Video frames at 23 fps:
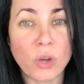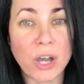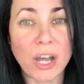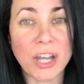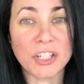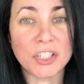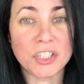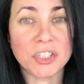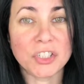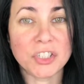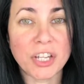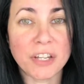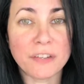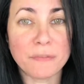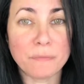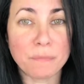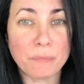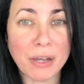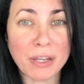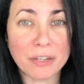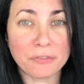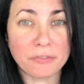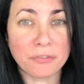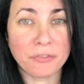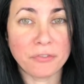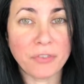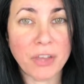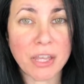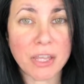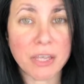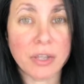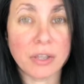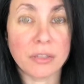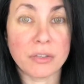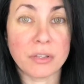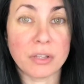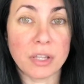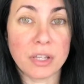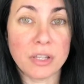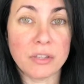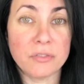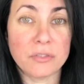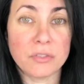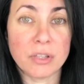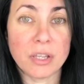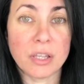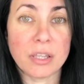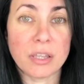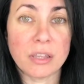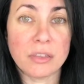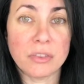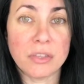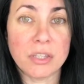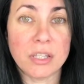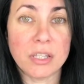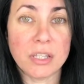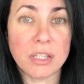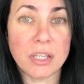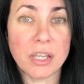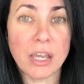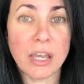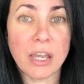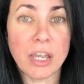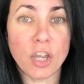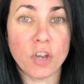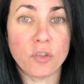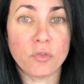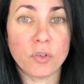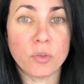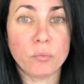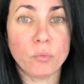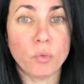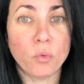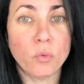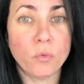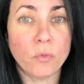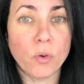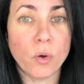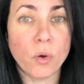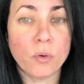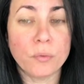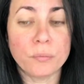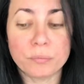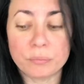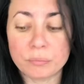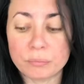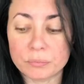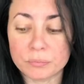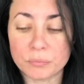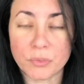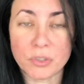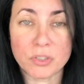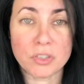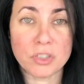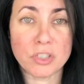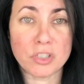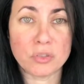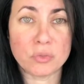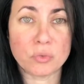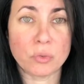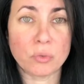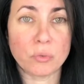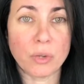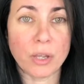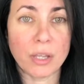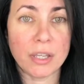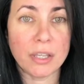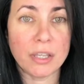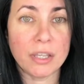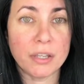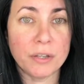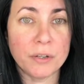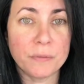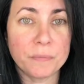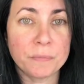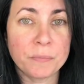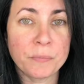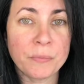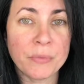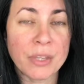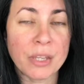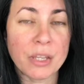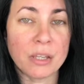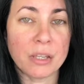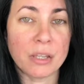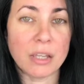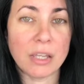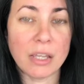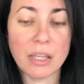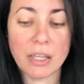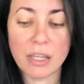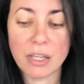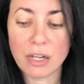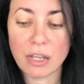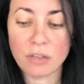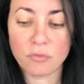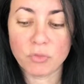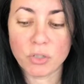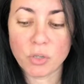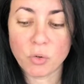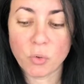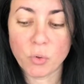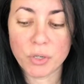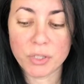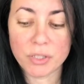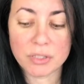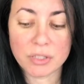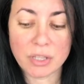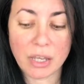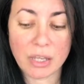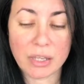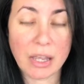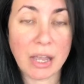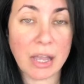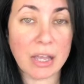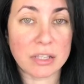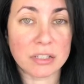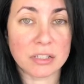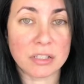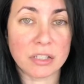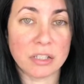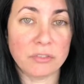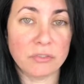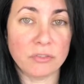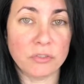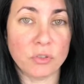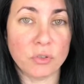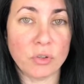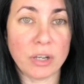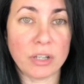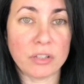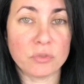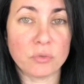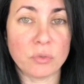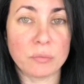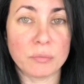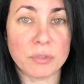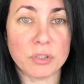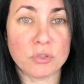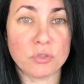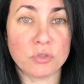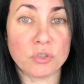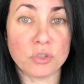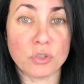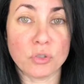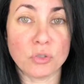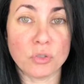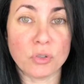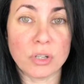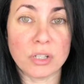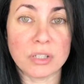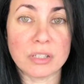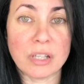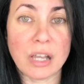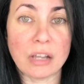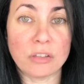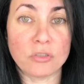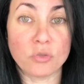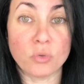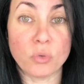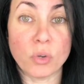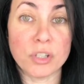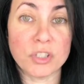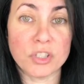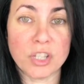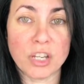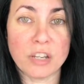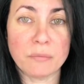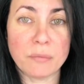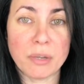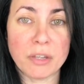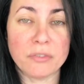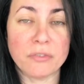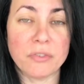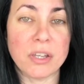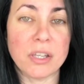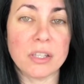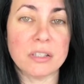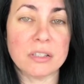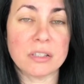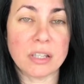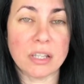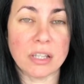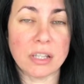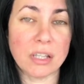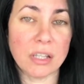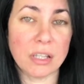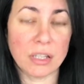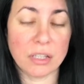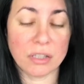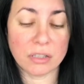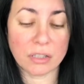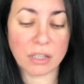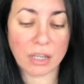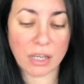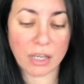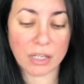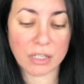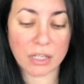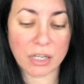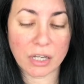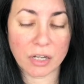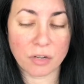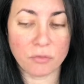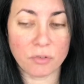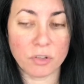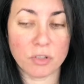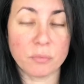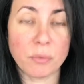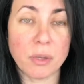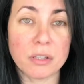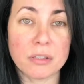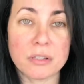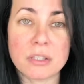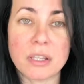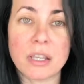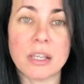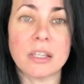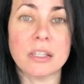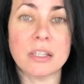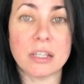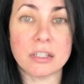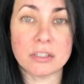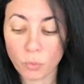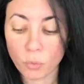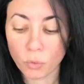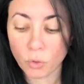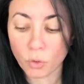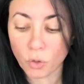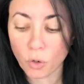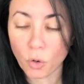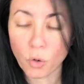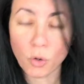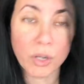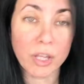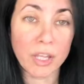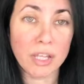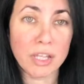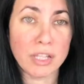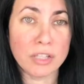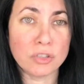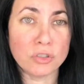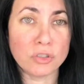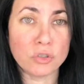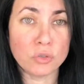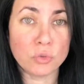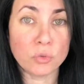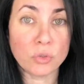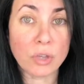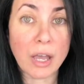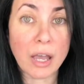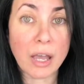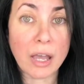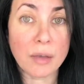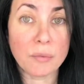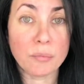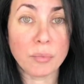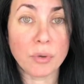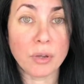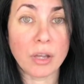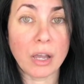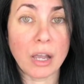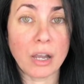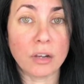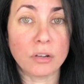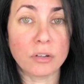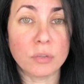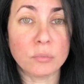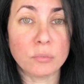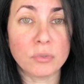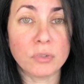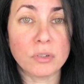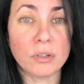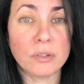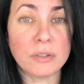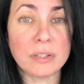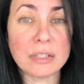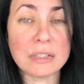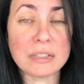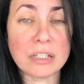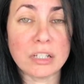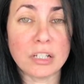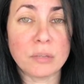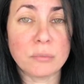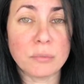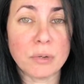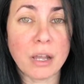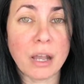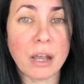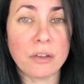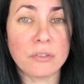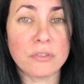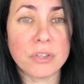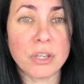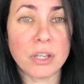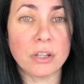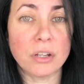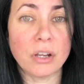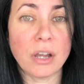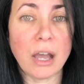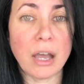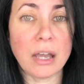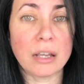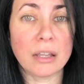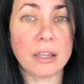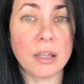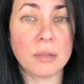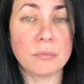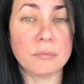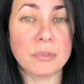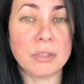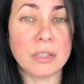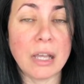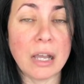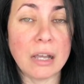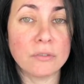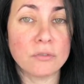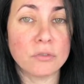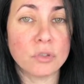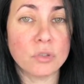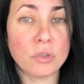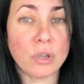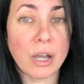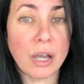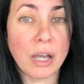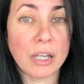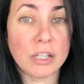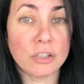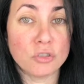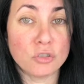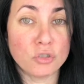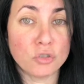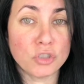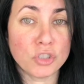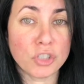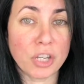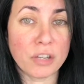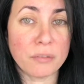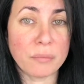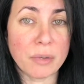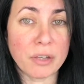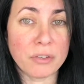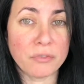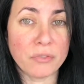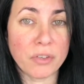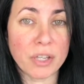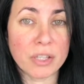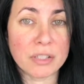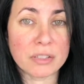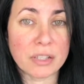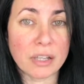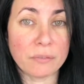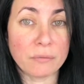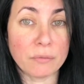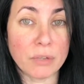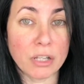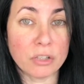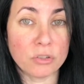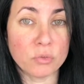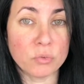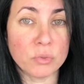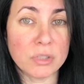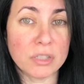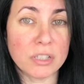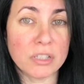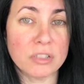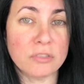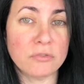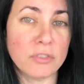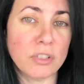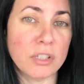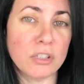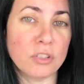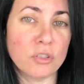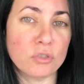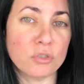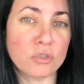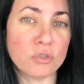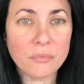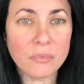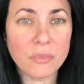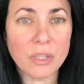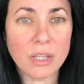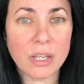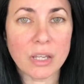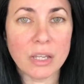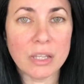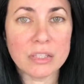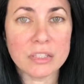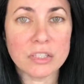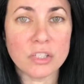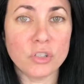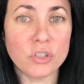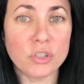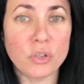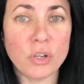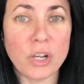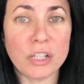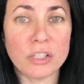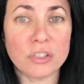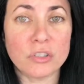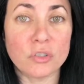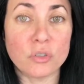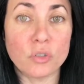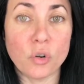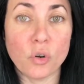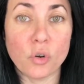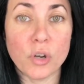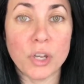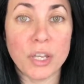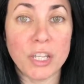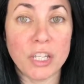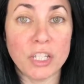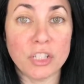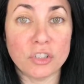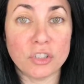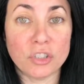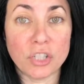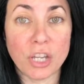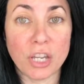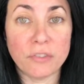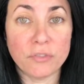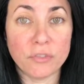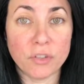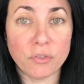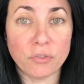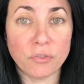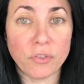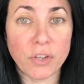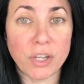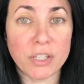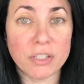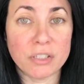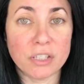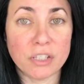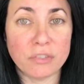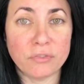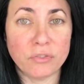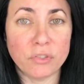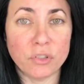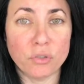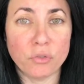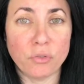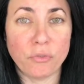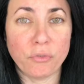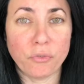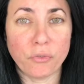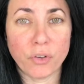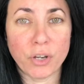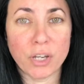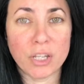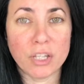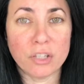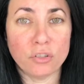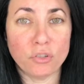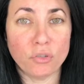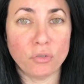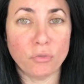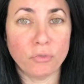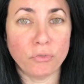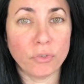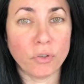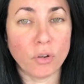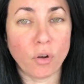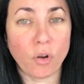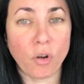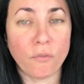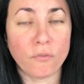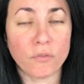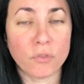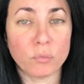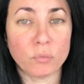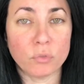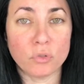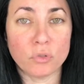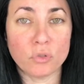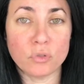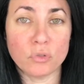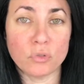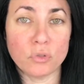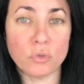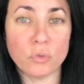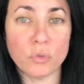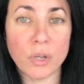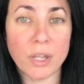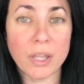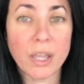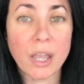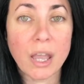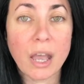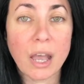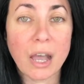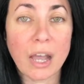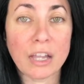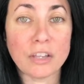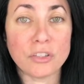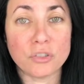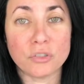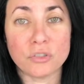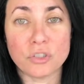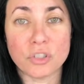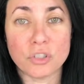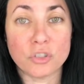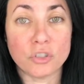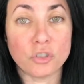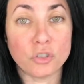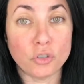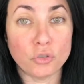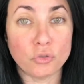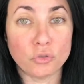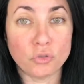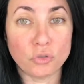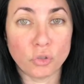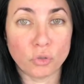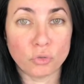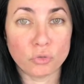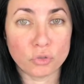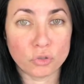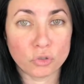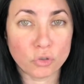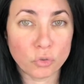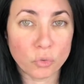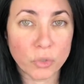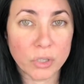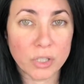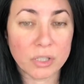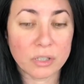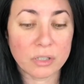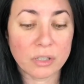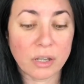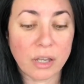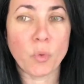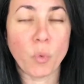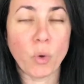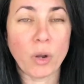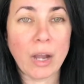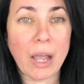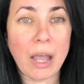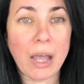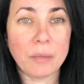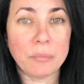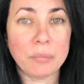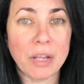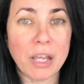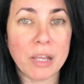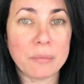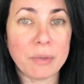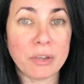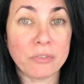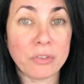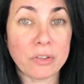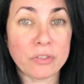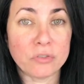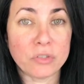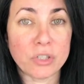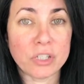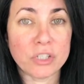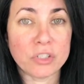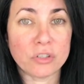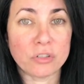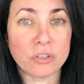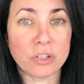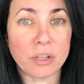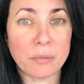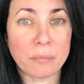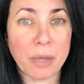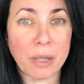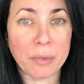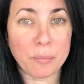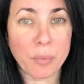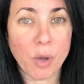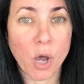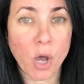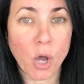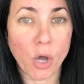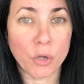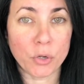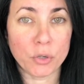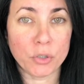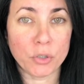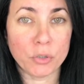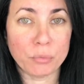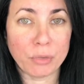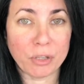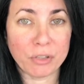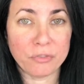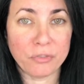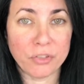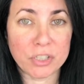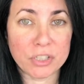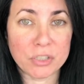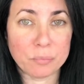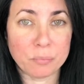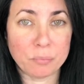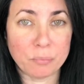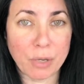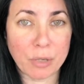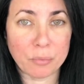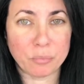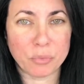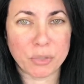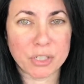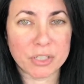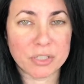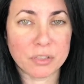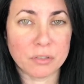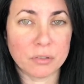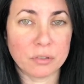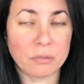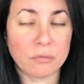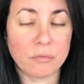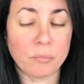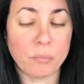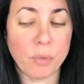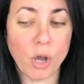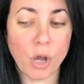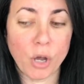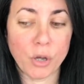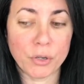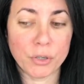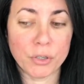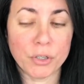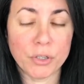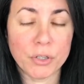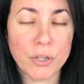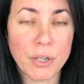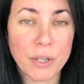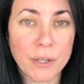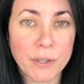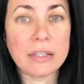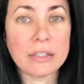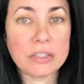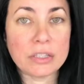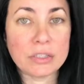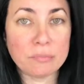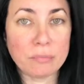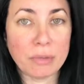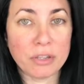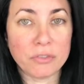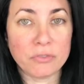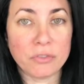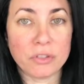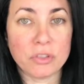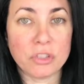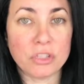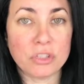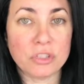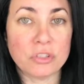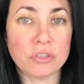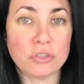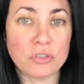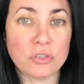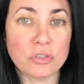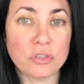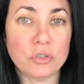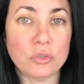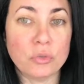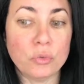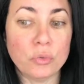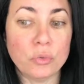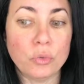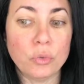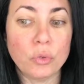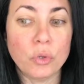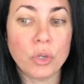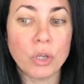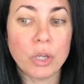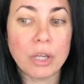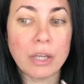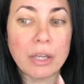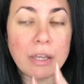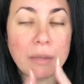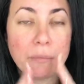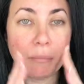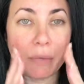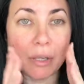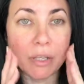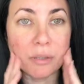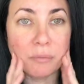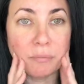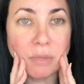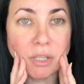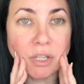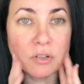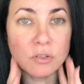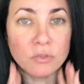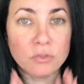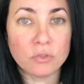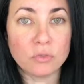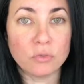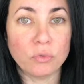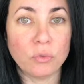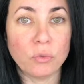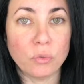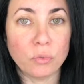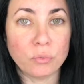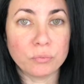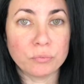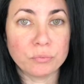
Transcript: I shave my face. Father is the hair removal. It's this one right here. And I asked if you guys want me to show you guys how do I shave my face, and I got a response saying yes, we'll go ahead and do that. But I'm gonna put a disclaimer out there. I do shave my face. I'm not doing this video to and tell you guys to go ahead and shave your face. If you're afraid and you don't feel comfortable to do it, I suggest you don't do it. When I apply my foundation and my powder, my press powder, my foundation to and my makeup to